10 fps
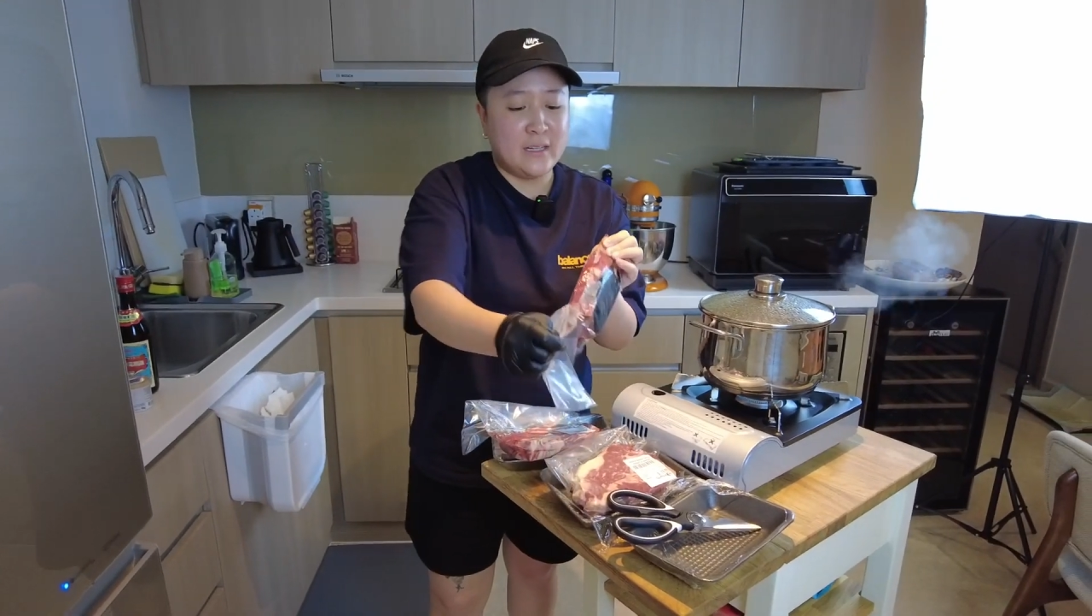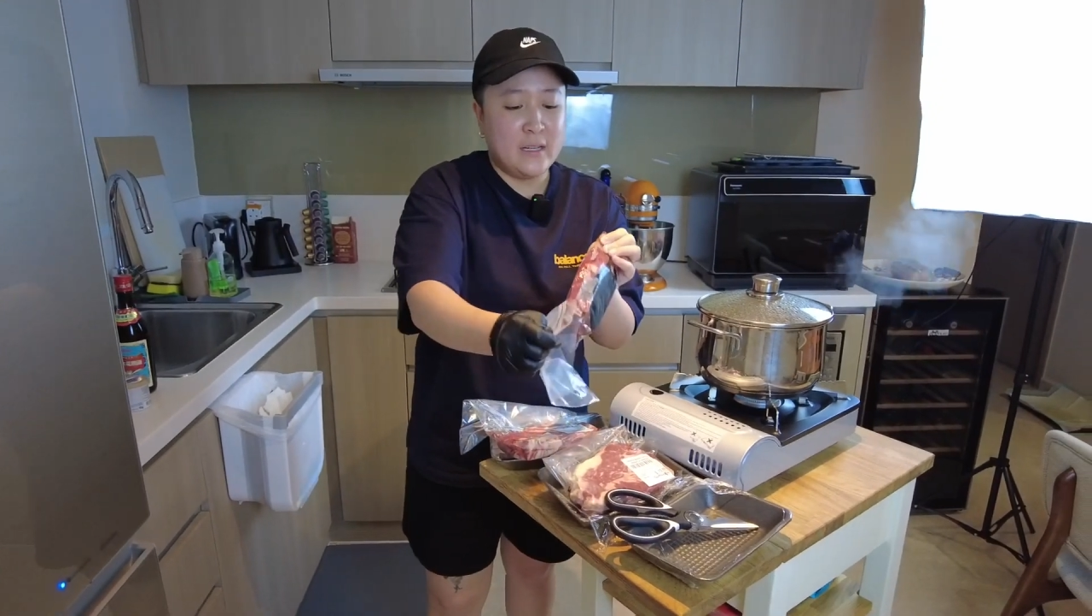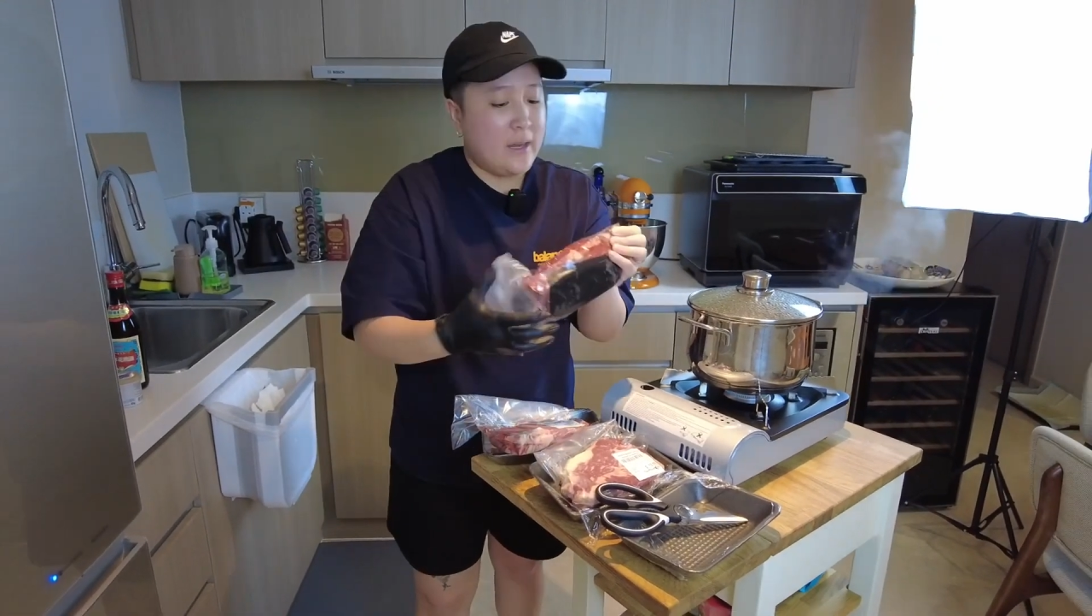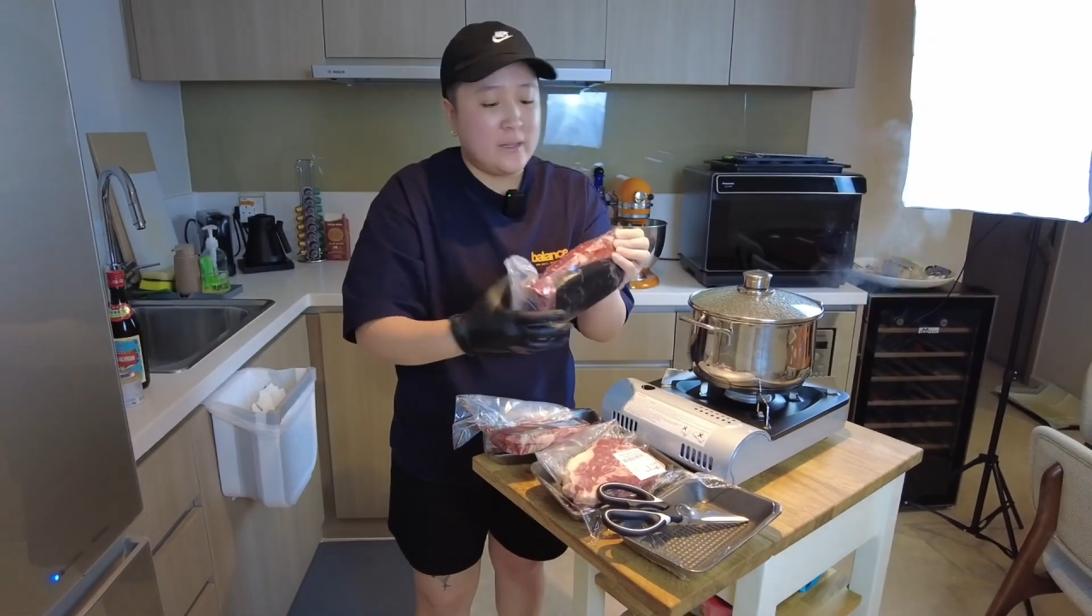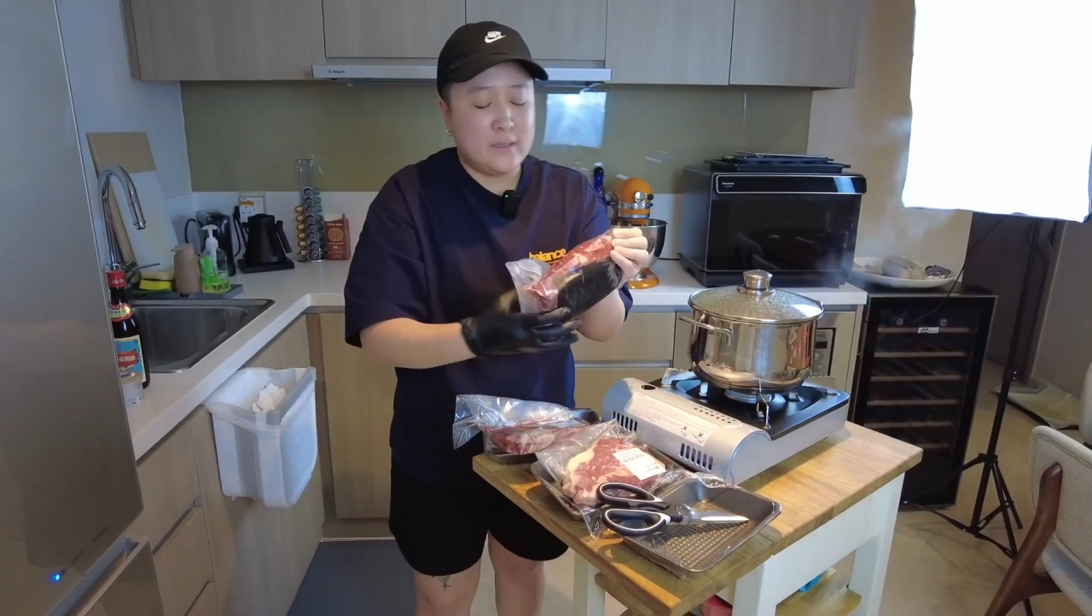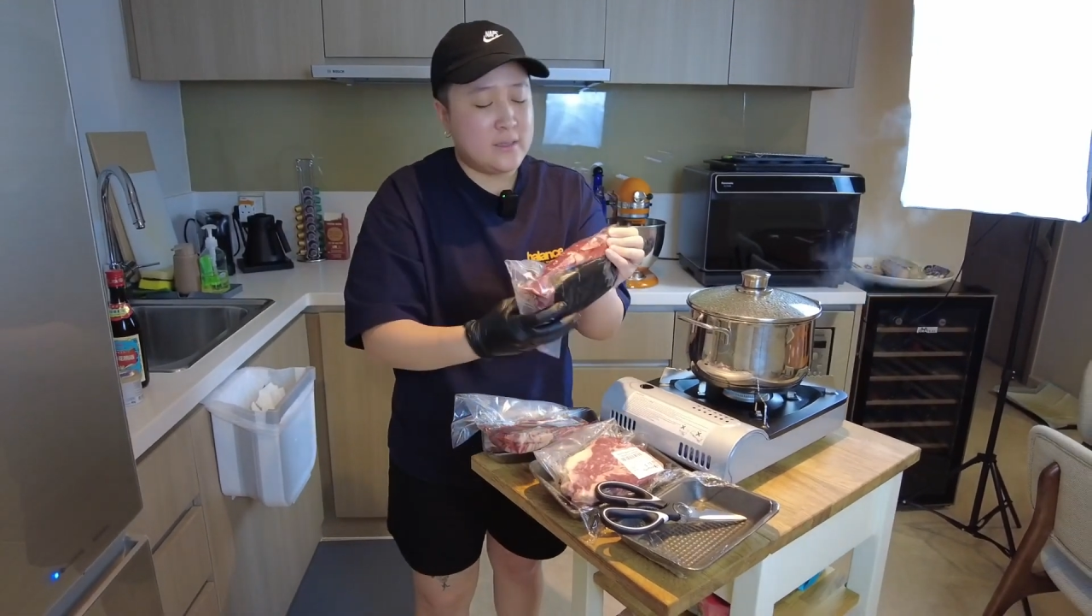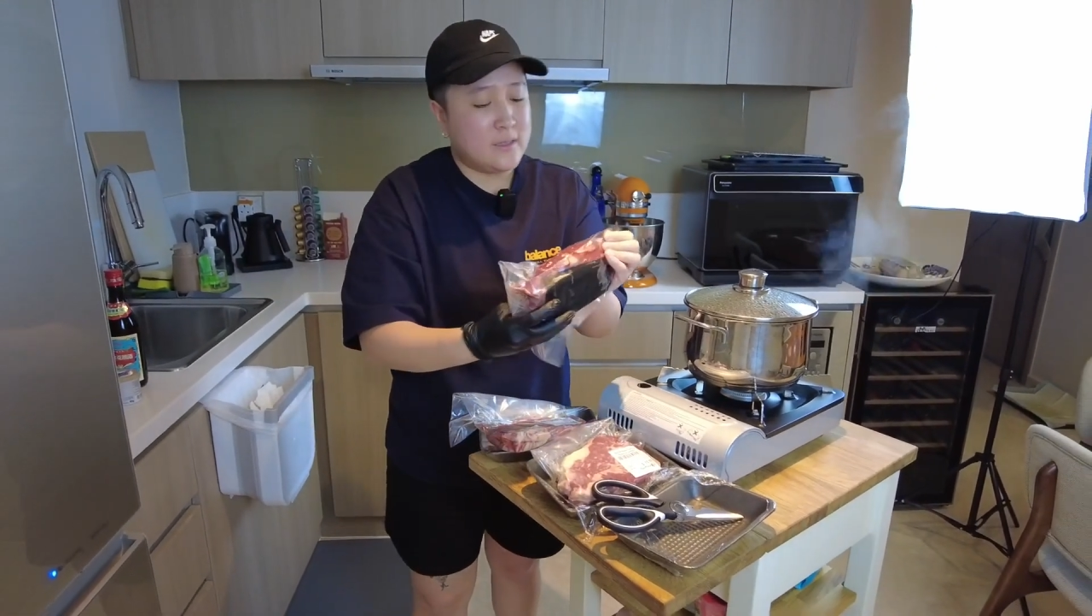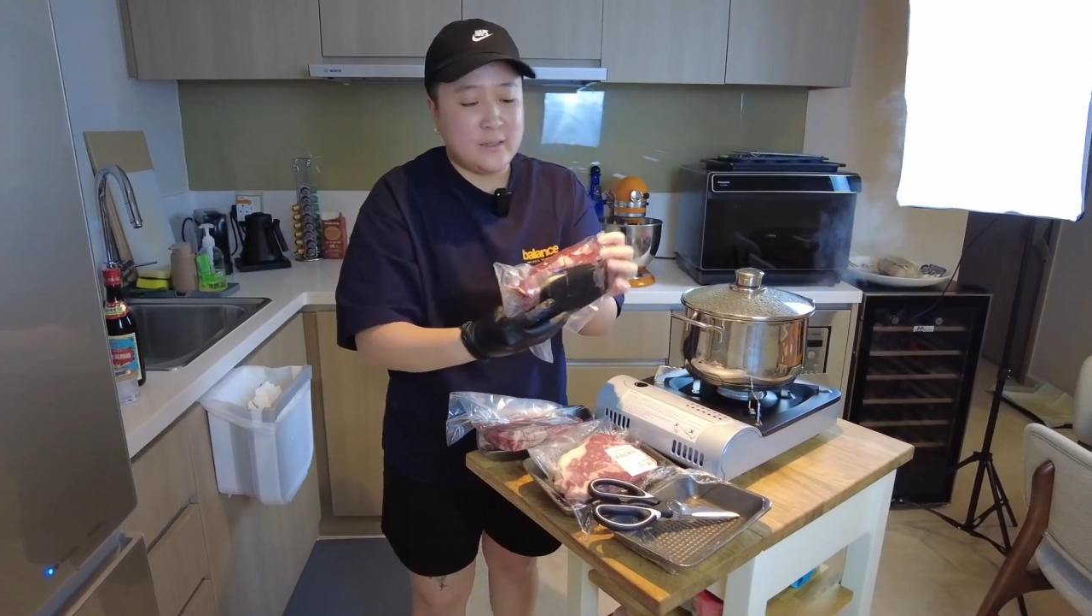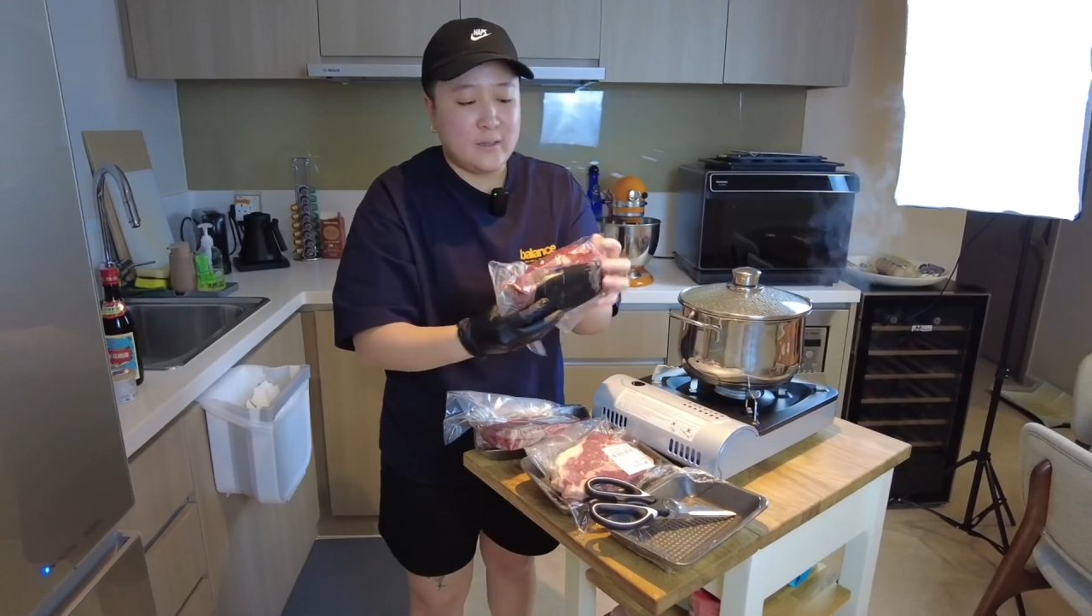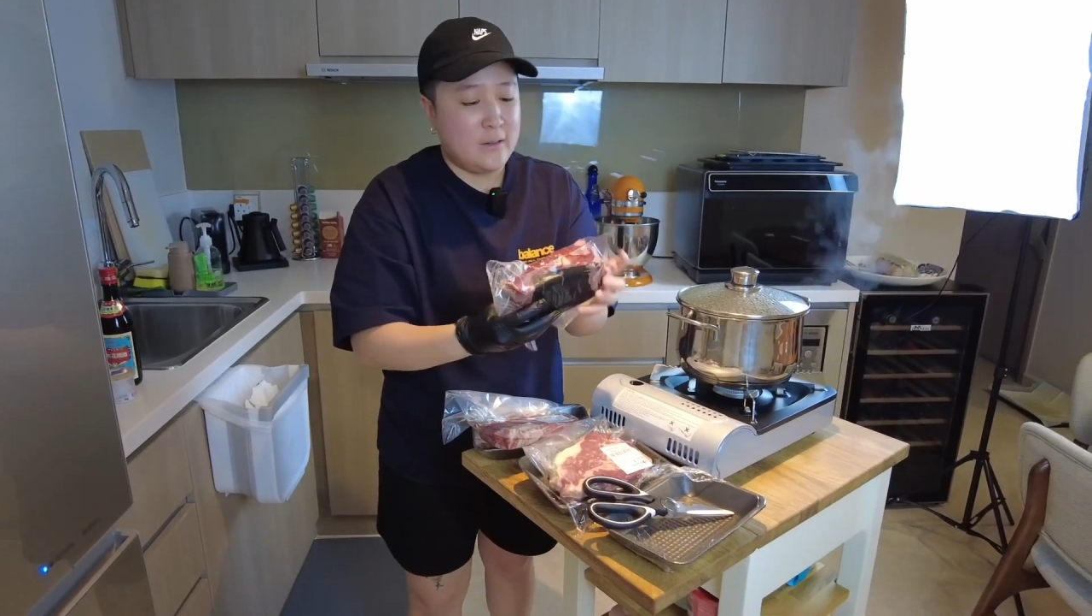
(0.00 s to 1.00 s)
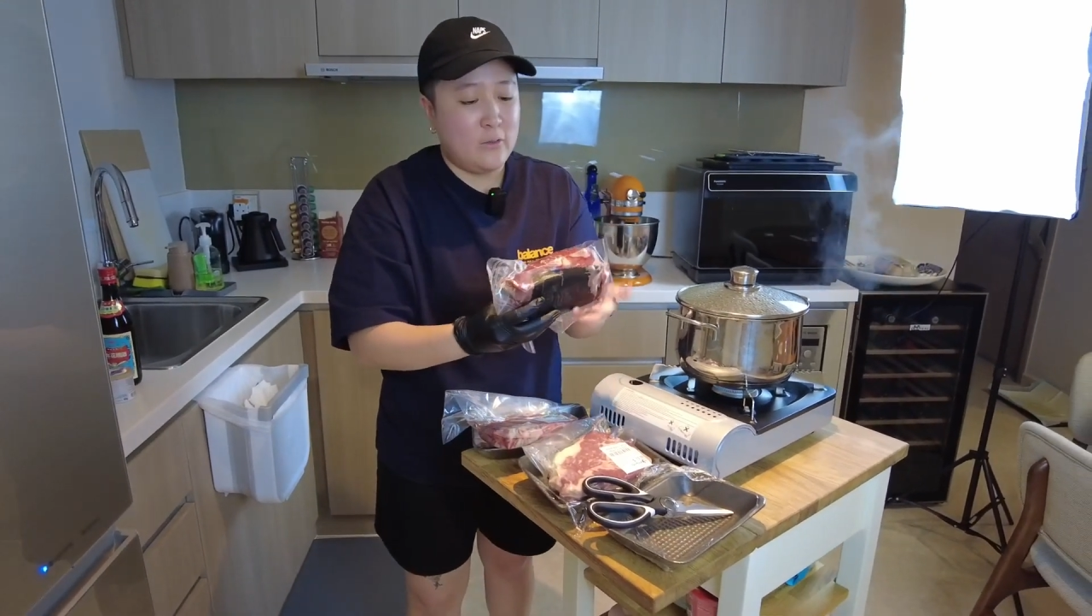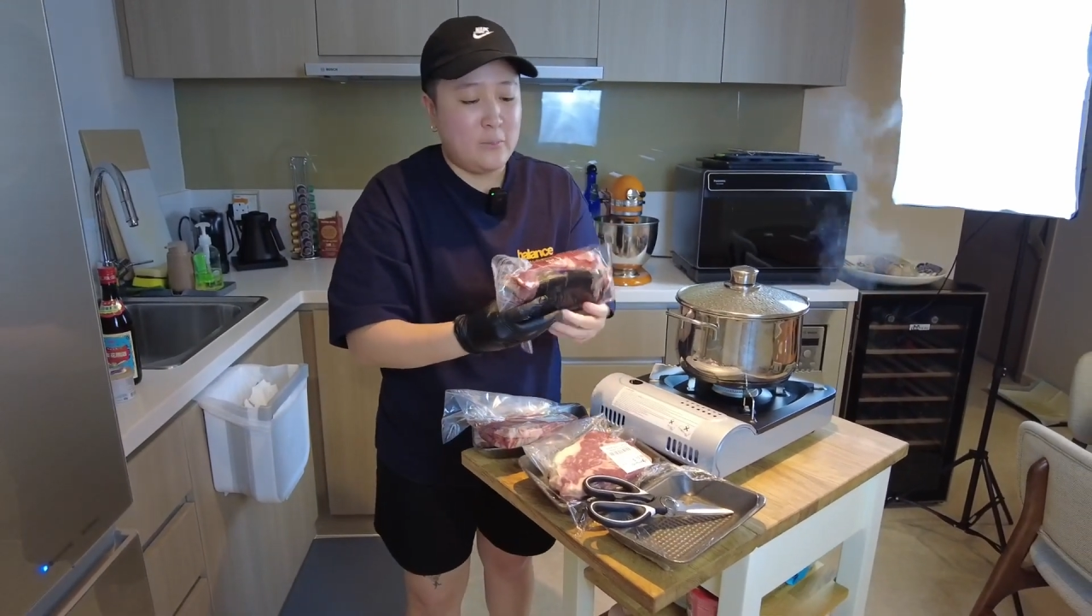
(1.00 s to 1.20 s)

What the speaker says: And it's, oh